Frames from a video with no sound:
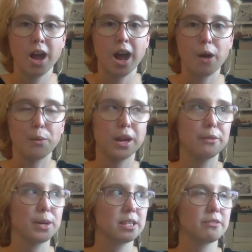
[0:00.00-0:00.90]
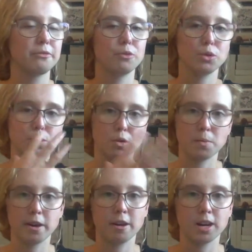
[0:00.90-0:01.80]
when I read the full
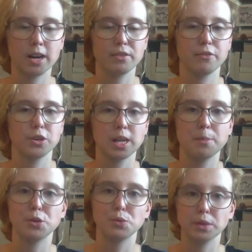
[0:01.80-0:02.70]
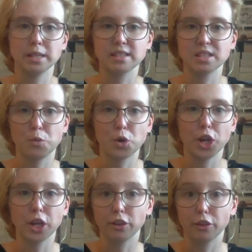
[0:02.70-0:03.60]
Stormlight Archive the first time, I was really
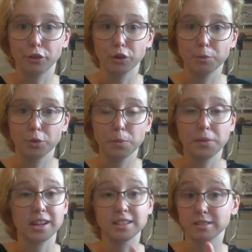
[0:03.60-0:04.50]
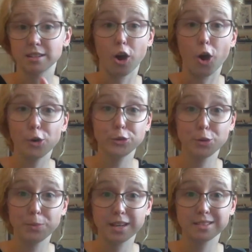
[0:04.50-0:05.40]
disappointed in the third book, but that's also
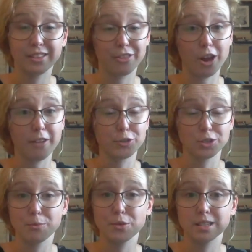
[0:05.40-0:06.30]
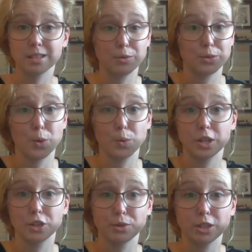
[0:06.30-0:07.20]
because I thought for some reason it was only
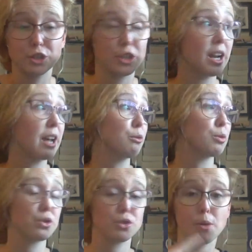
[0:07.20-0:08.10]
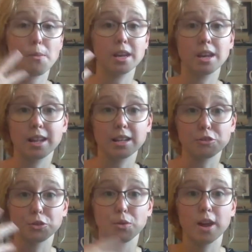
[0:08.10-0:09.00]
a trilogy, and there were so many
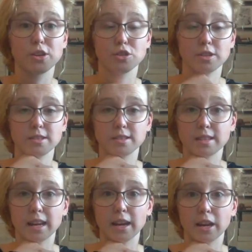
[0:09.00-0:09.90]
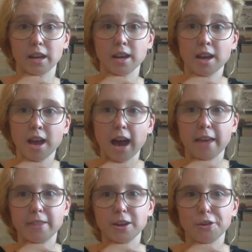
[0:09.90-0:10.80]
unanswered questions that I
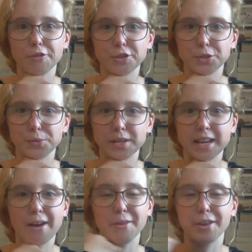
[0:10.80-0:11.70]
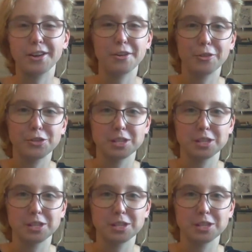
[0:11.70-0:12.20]
think on this read, now that I know there's going